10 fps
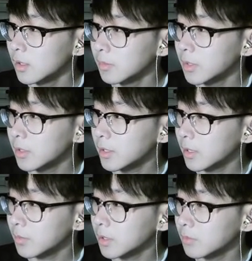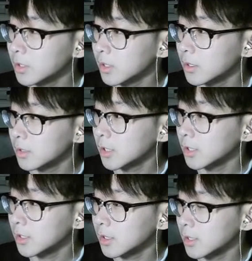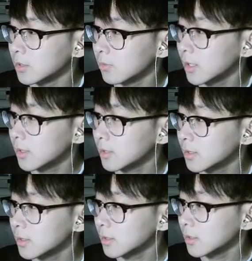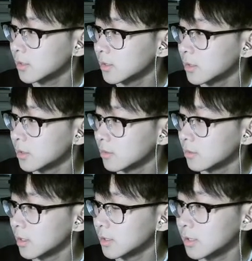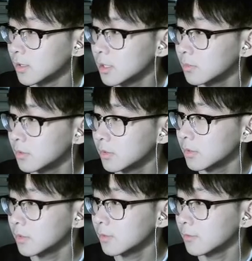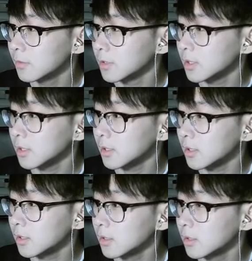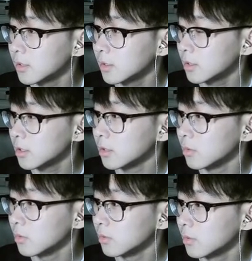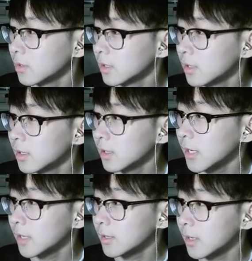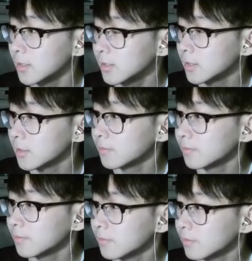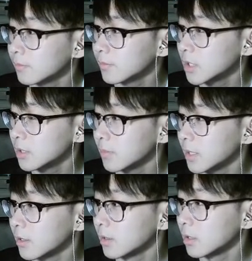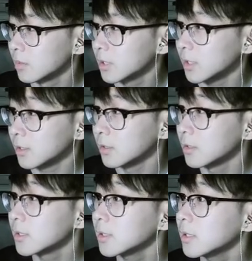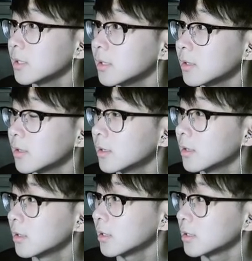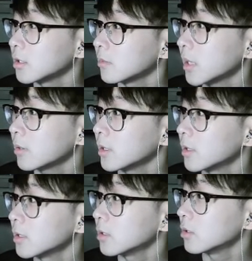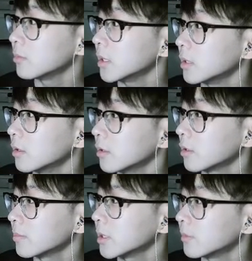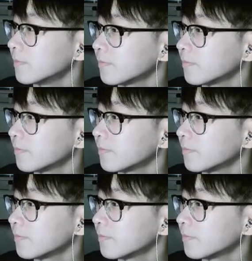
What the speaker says: Immediately, I'm going to be changing these radixes into unsigned decimals for D, Q, and test. Just make it a little bit easier to see. Let's zoom out and then zoom in a little bit.